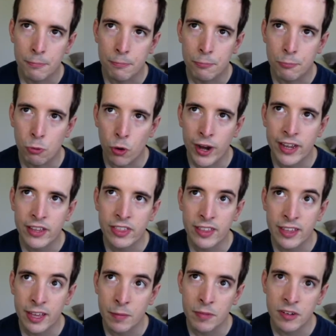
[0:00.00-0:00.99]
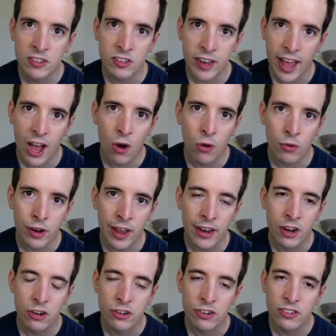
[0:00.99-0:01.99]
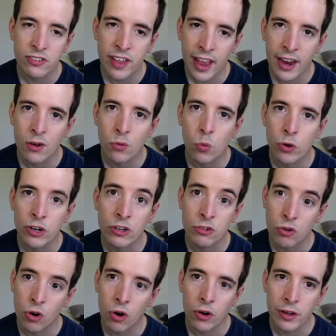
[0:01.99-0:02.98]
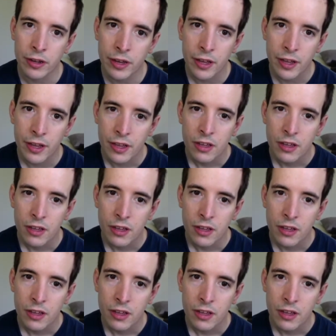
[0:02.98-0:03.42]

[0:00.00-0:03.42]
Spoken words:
break the image down and understand what you're drawing.